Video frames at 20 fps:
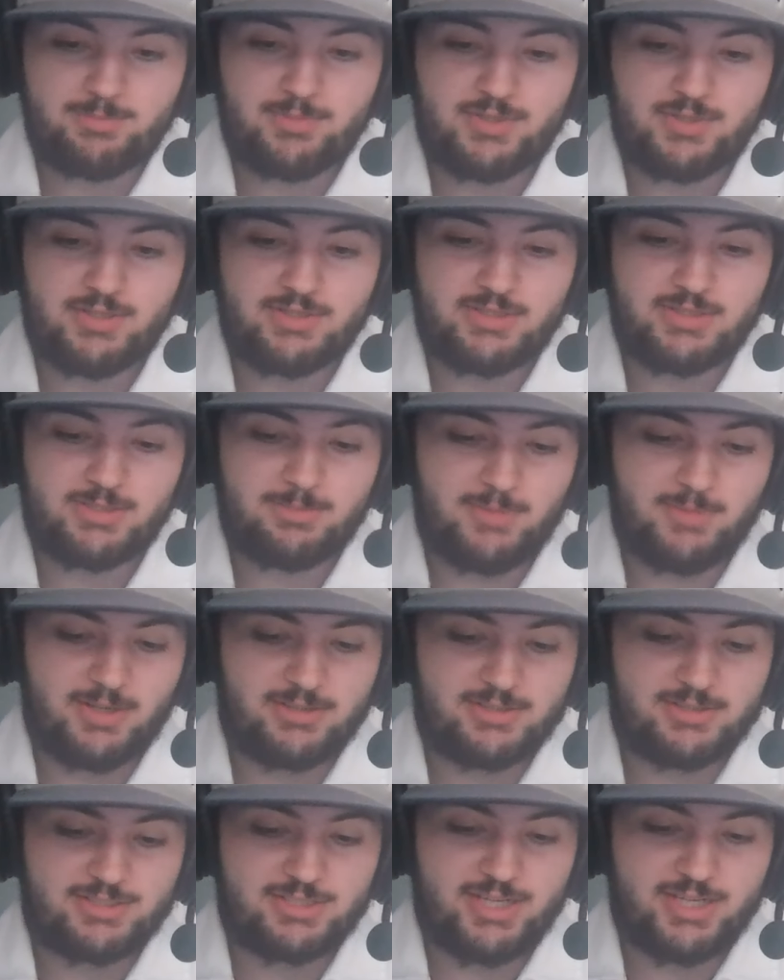but the
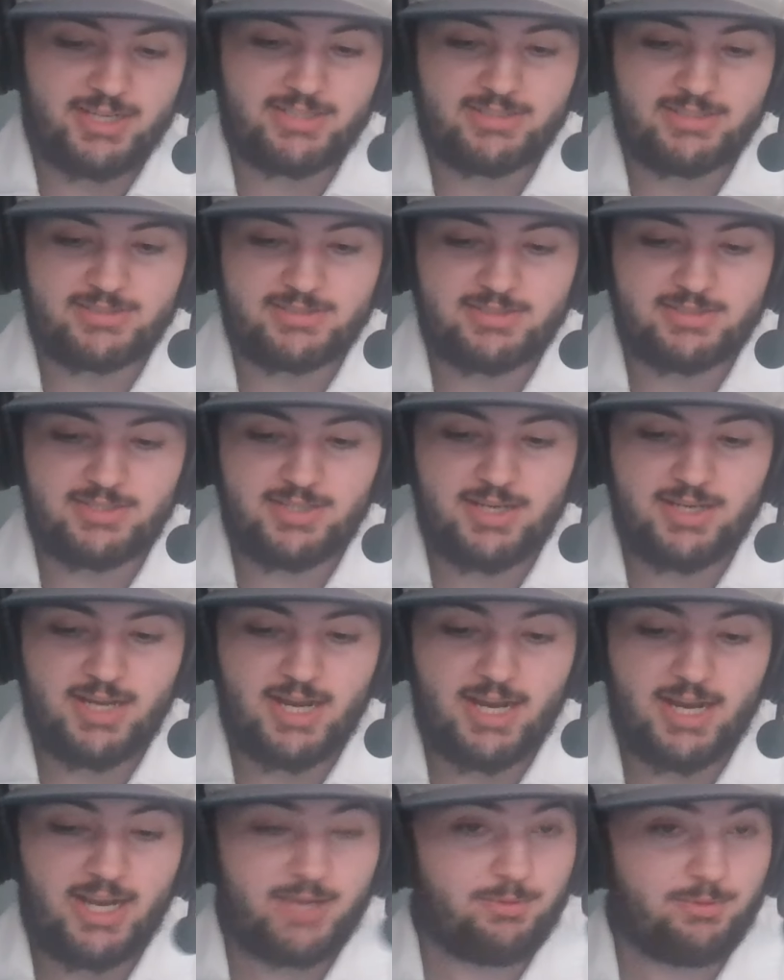amount of shinies
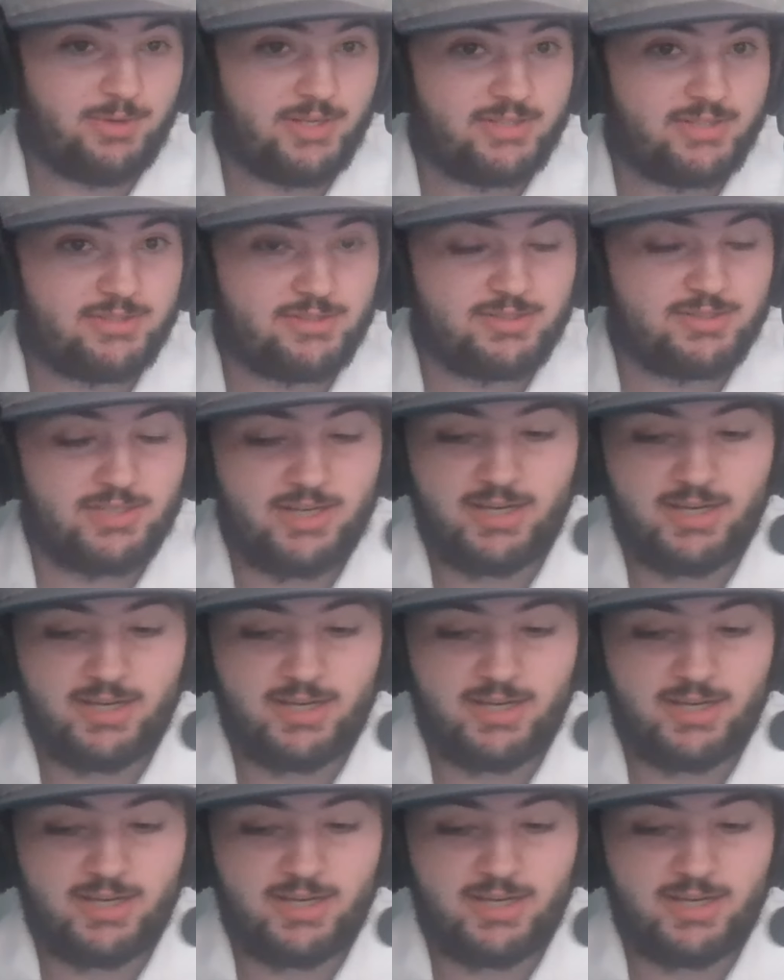I went